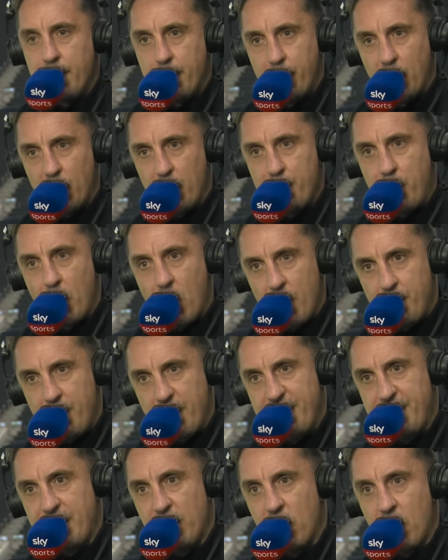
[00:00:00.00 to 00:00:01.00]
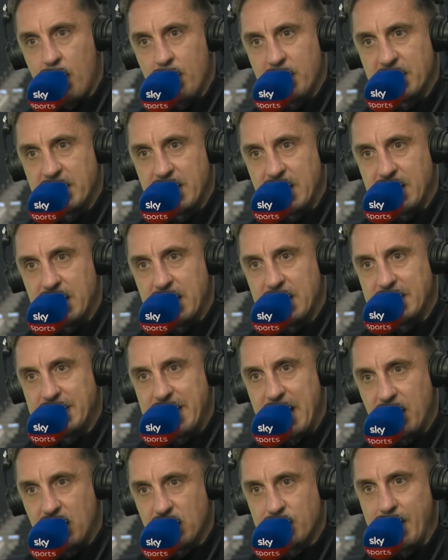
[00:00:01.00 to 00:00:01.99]
but put a performance in that
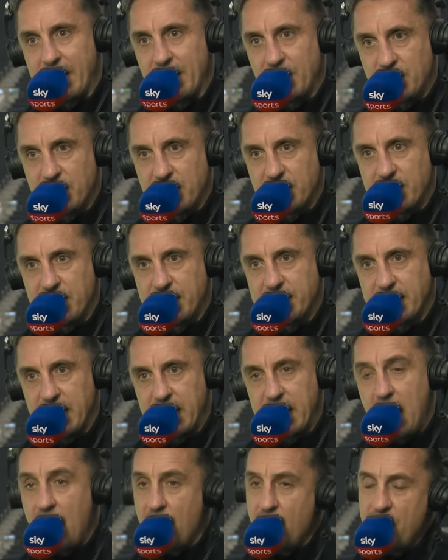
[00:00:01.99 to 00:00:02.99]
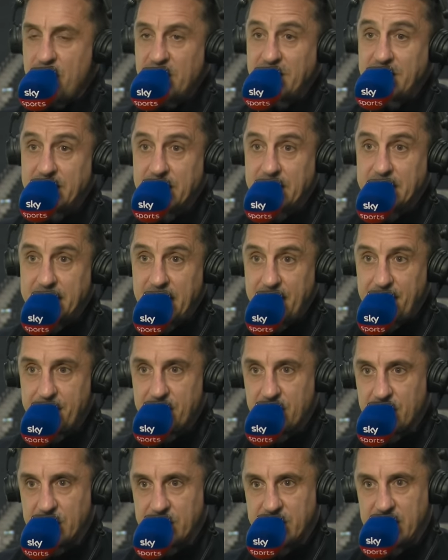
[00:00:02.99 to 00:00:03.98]
tells Manchester City that this is a
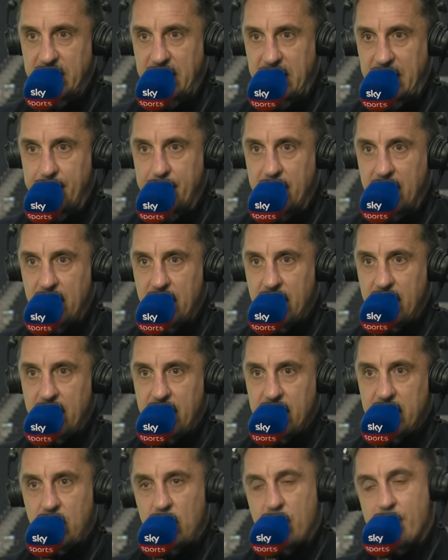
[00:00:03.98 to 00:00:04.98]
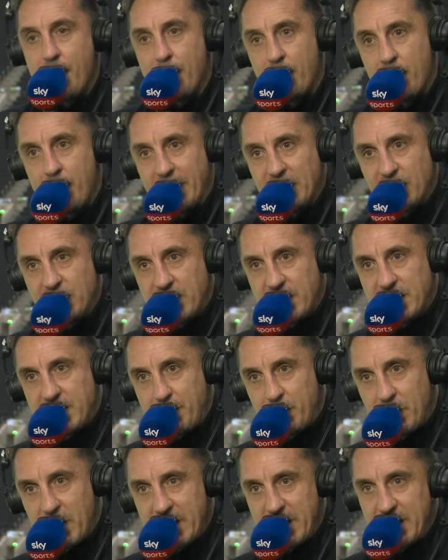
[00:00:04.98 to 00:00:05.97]
different team. You remember Manchester
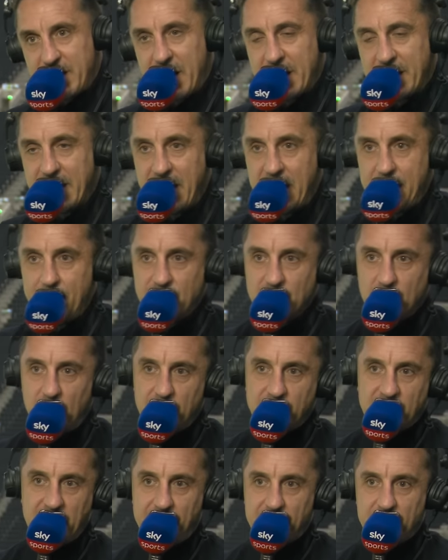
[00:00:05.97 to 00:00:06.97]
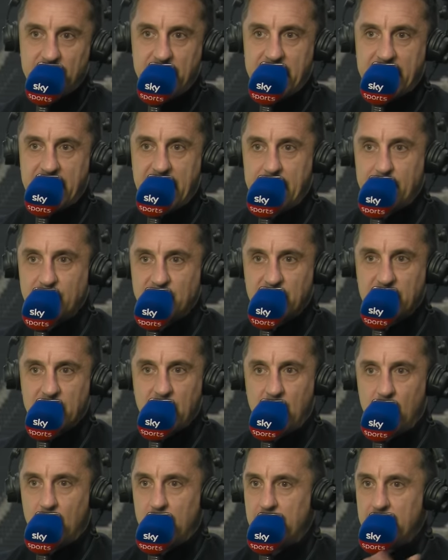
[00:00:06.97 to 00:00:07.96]
City playing in that game, sort of seven or eight games to
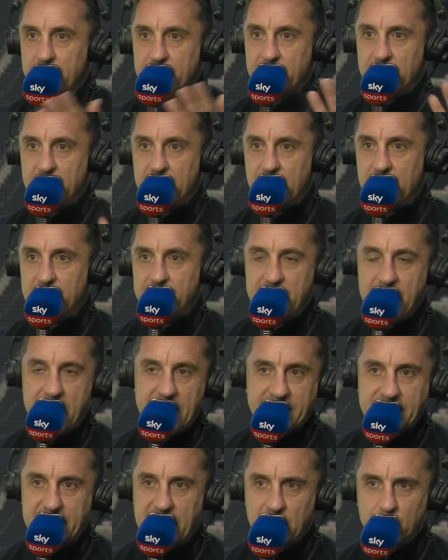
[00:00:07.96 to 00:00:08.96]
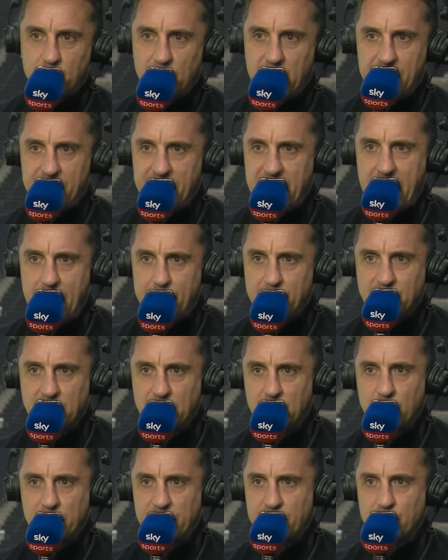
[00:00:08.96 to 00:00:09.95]
go at the, at the Etihad, where they
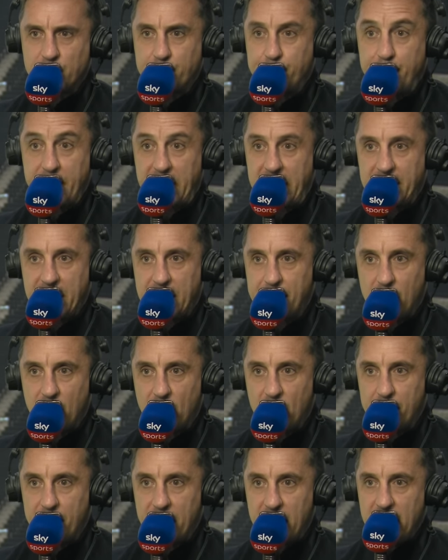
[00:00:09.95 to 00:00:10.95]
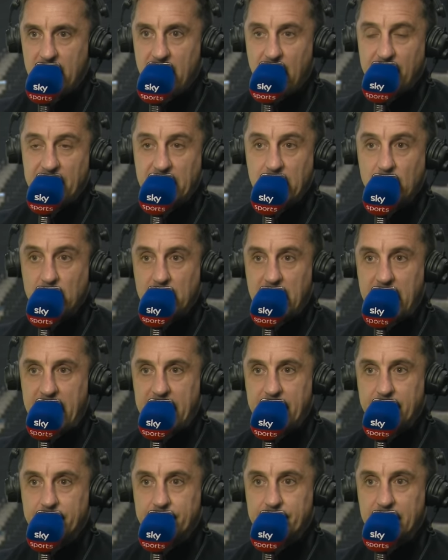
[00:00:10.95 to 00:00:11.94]
absolutely just beat them up and they looked
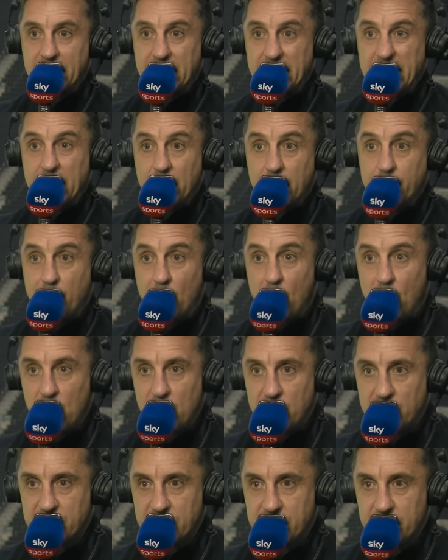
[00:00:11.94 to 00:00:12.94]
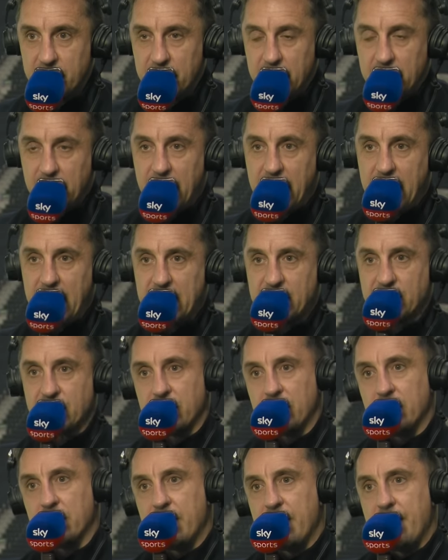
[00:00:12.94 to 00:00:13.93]
like little boys,
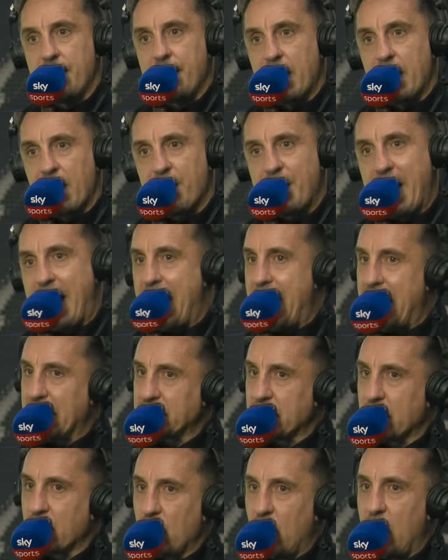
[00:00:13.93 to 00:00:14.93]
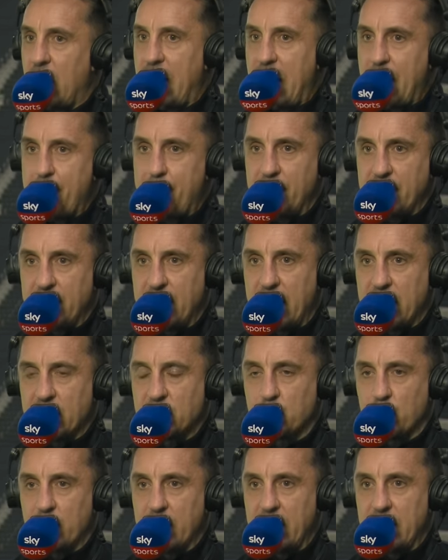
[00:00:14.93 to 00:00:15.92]
Arsenal. That hasn't got to happen
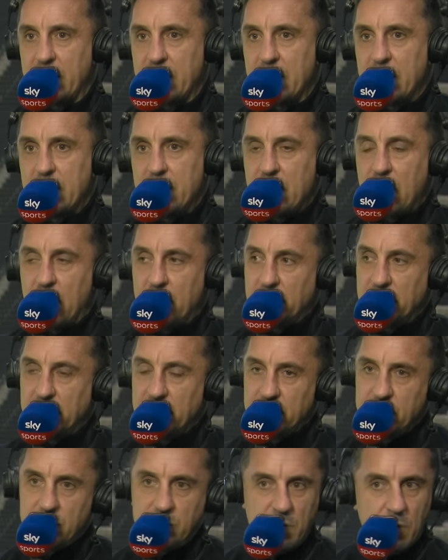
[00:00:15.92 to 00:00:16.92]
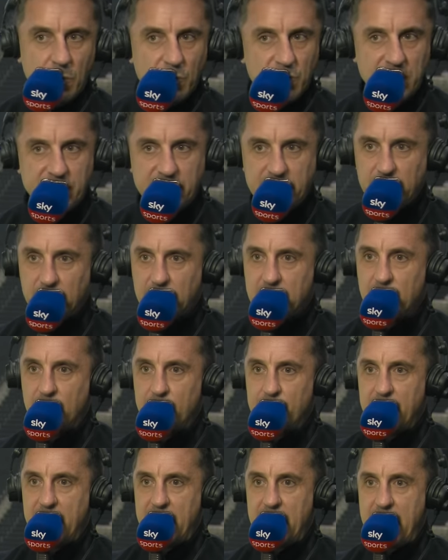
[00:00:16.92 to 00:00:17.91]
next week. And, you know, City will
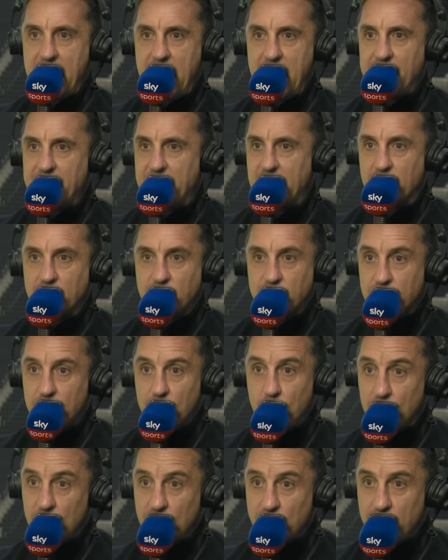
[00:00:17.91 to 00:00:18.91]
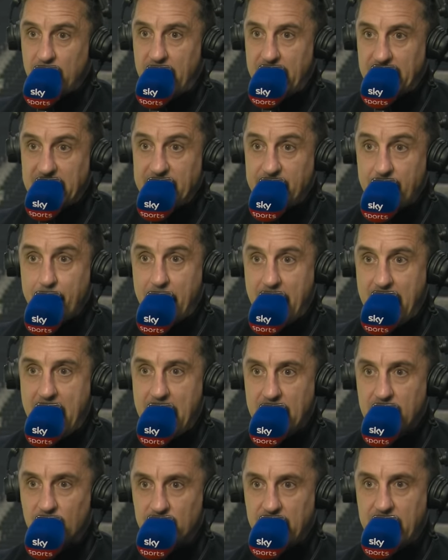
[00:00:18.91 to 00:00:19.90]
come there and they'll want to try and leave a
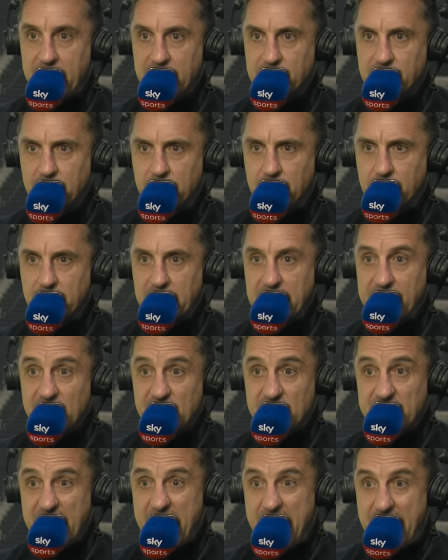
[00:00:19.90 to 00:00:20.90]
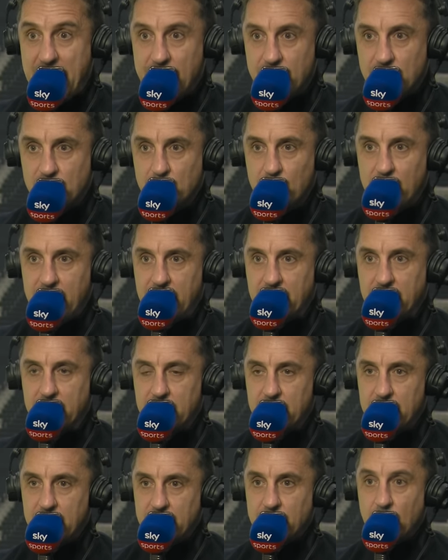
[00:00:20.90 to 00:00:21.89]
mark on Arsenal and leave a scar as well.
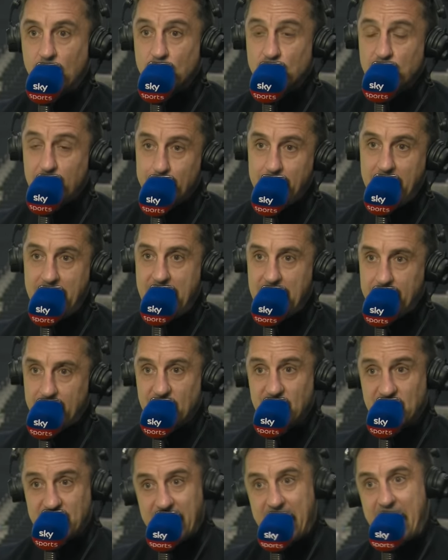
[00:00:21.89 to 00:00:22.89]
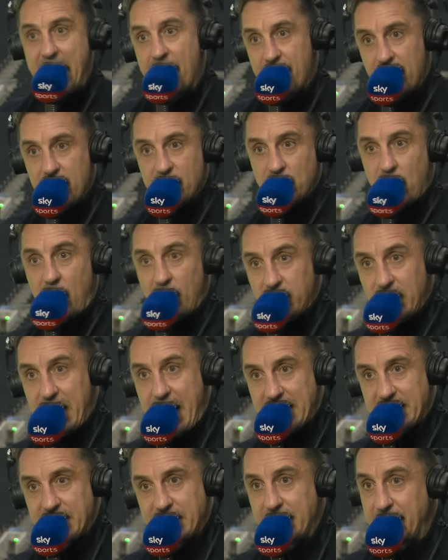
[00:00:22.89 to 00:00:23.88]
Not just a mark, a scar that sort of
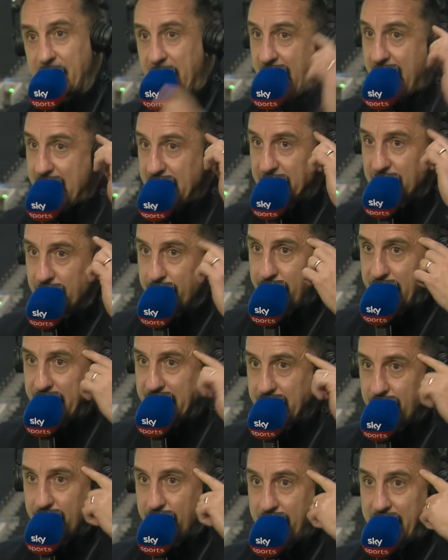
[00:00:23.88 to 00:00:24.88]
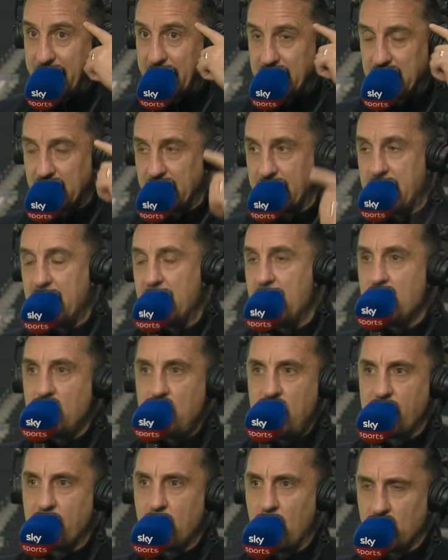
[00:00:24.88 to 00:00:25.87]
lasts in the heads and men- mentally.
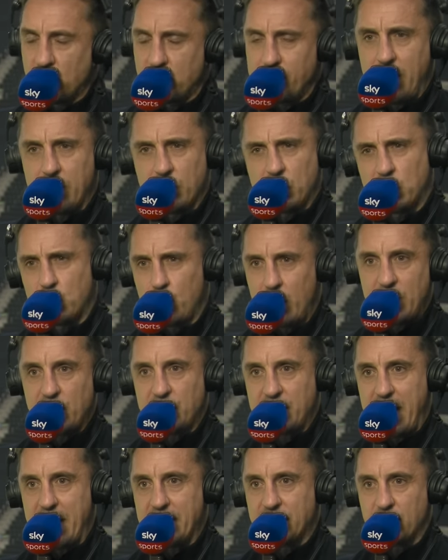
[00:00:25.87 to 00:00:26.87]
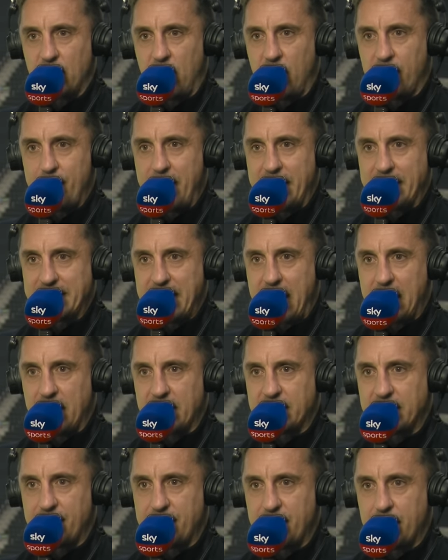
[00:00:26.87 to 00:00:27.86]
You've got to somehow switch that sort of
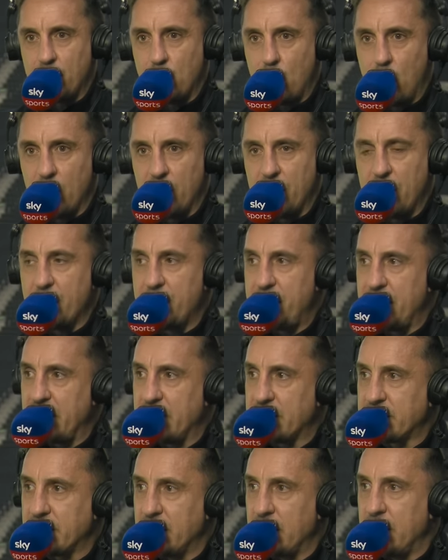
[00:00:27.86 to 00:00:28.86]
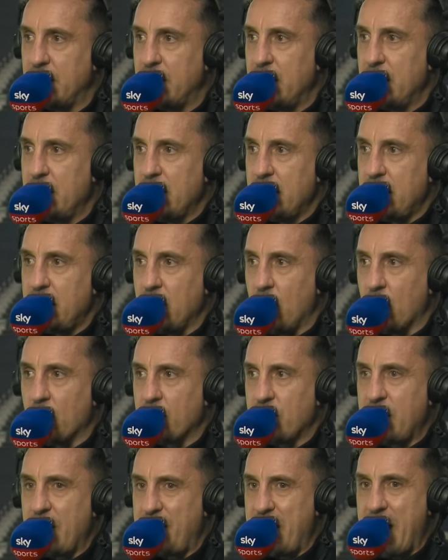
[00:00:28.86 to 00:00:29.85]
mentality from one that thinks that you know,
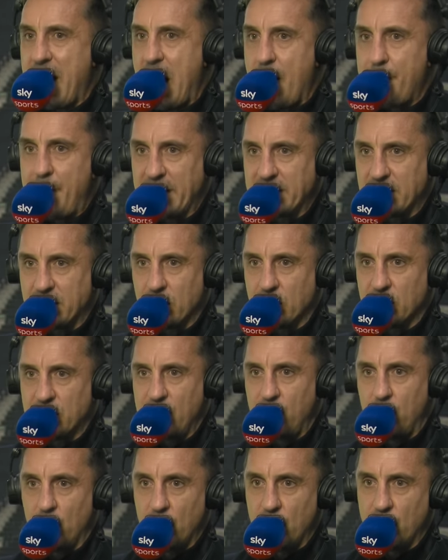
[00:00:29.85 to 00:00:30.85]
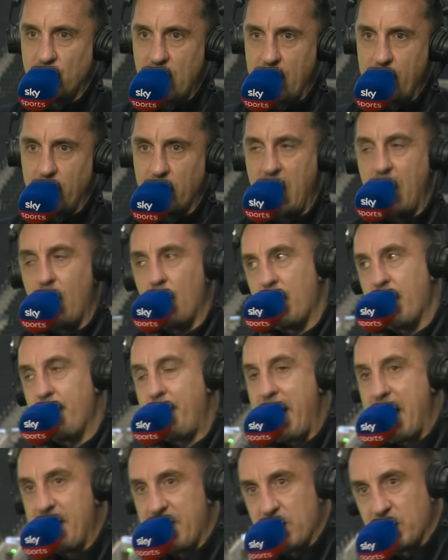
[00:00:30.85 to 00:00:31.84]
yeah, they are better than us. They've won the treble. Oh, and they're
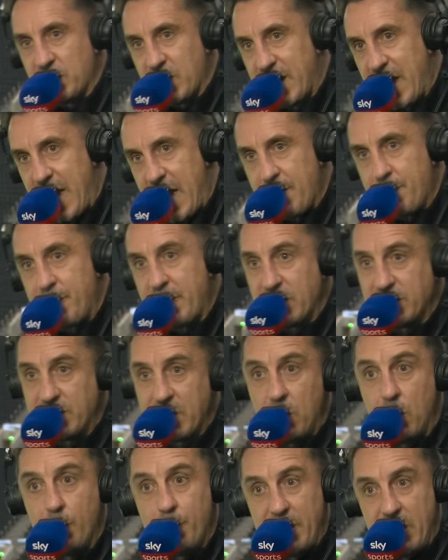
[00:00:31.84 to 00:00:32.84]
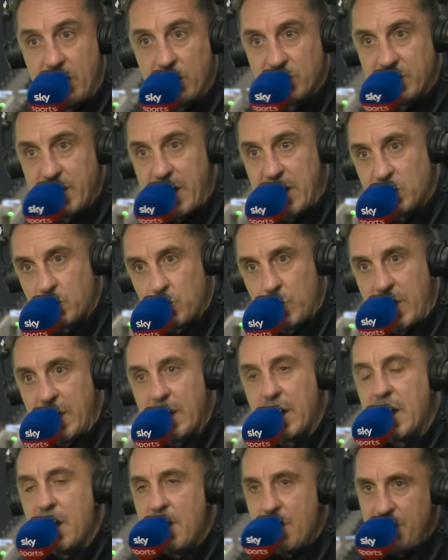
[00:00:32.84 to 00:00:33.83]
better than us again because they go and beat us next
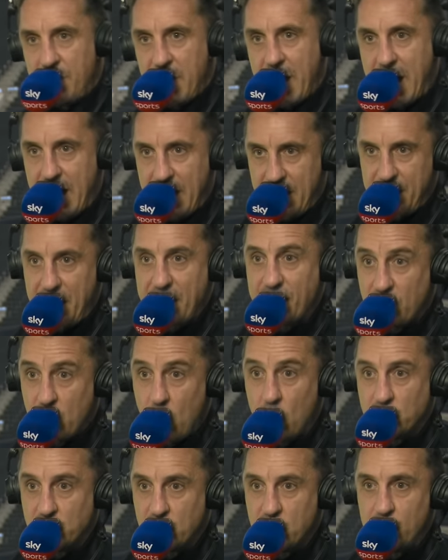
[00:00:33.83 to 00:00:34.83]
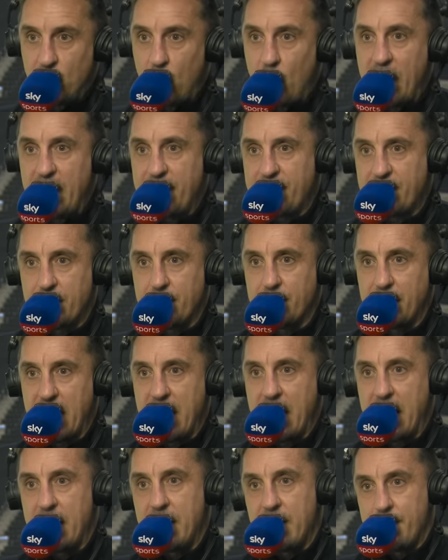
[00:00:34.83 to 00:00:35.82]
week. Uh, they've got to come away from
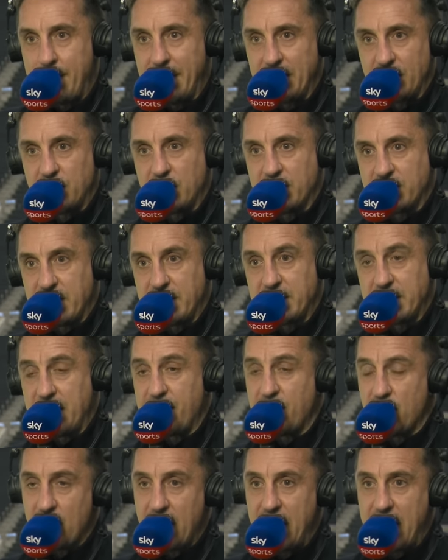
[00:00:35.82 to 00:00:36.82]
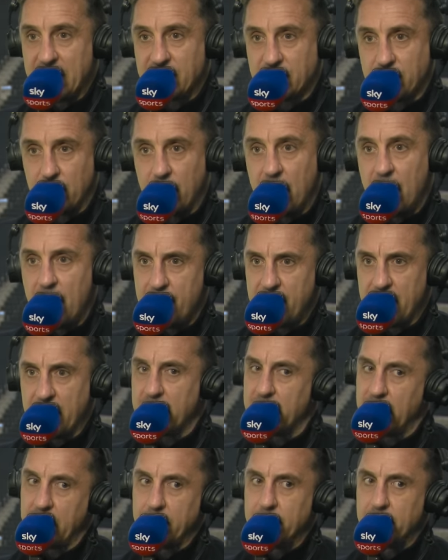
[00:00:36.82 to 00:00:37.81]
there, Manchester City, if you're Arsenal,
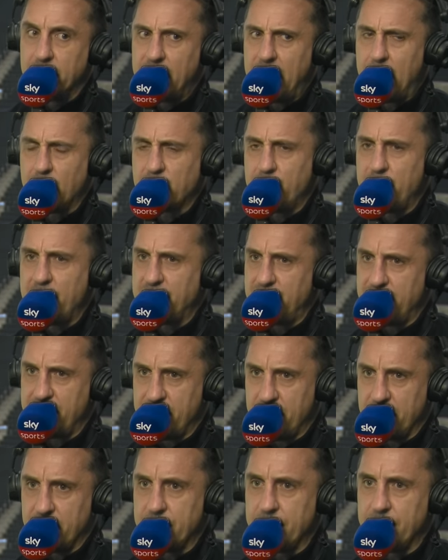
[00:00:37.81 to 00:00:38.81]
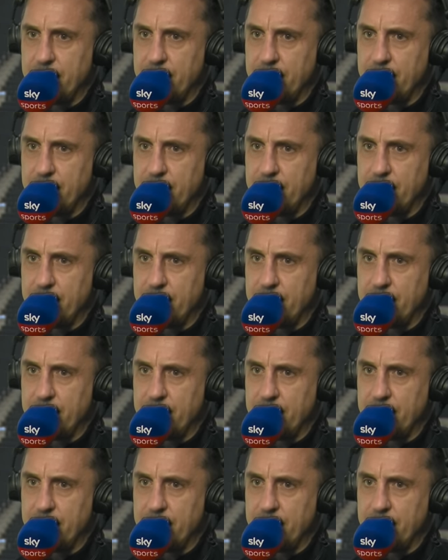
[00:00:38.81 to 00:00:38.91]
thinking that was a bit different.